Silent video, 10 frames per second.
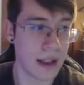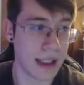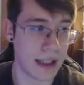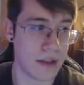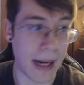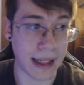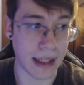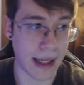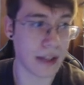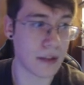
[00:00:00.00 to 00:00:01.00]
is
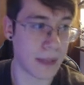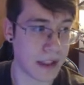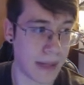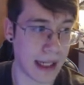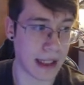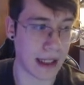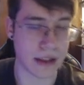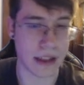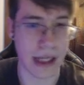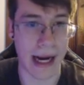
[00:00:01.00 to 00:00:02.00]
Magna X, because Magna
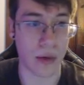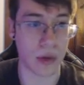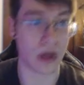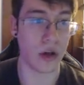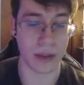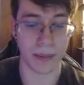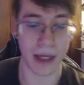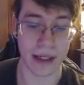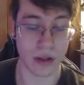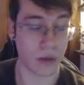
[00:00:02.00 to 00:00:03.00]
X is going to out all the
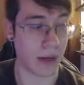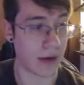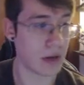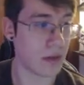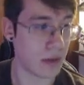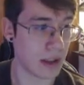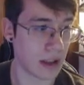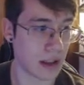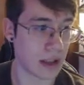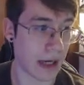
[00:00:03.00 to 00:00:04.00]
bodies around you
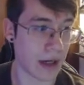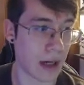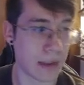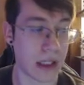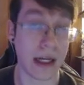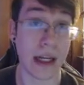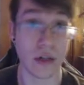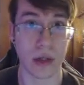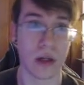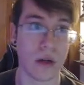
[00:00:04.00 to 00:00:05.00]
on Tyrant Kabuteri and
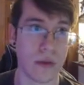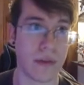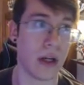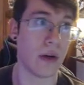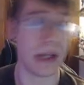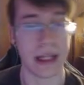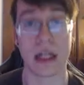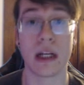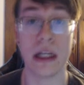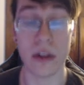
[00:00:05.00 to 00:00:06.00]
trigger overflow, and then
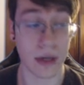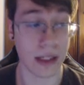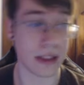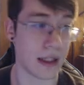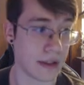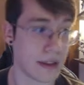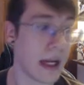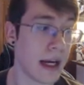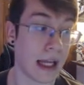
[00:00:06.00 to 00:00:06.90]
they're going to do crazy things,